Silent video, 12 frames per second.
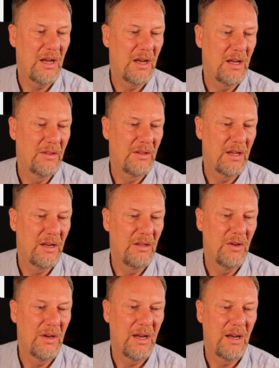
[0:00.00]
and then
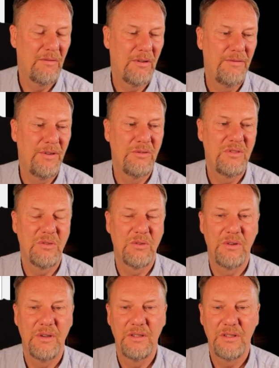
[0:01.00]
you have a few
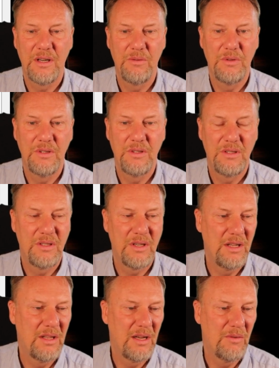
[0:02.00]
stories. I would
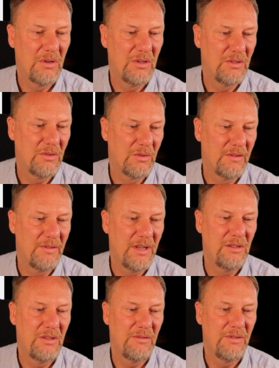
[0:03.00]
say they were sort of
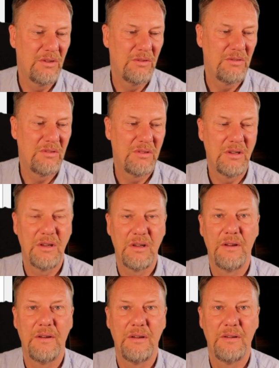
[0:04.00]
interviews
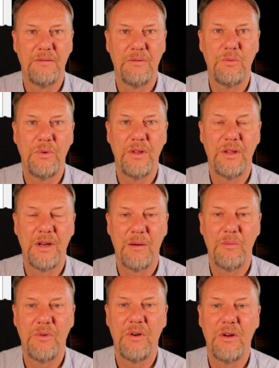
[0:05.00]
with a
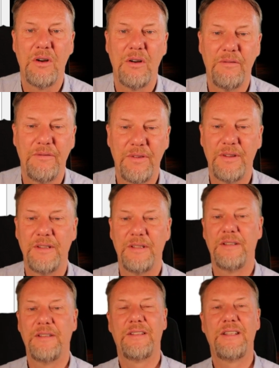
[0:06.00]
number of
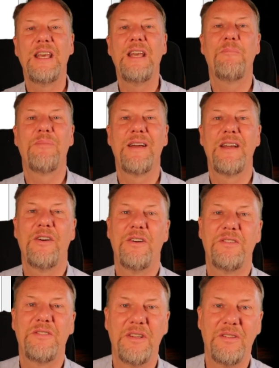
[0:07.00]
key
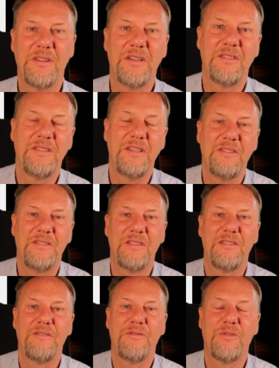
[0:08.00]
players in the
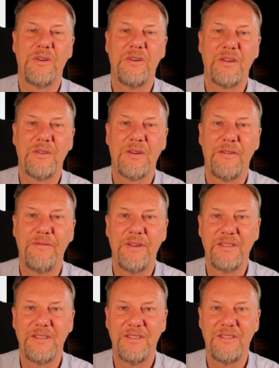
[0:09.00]
C64
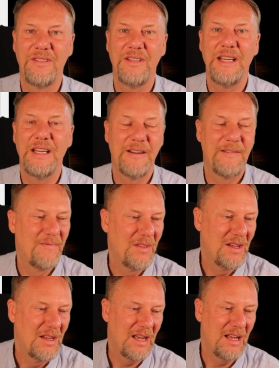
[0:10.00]
graphics scene
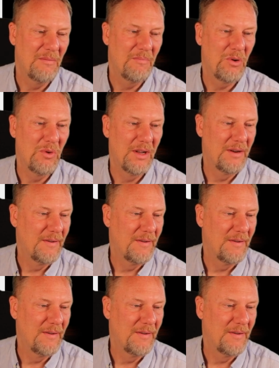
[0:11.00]
in Poland.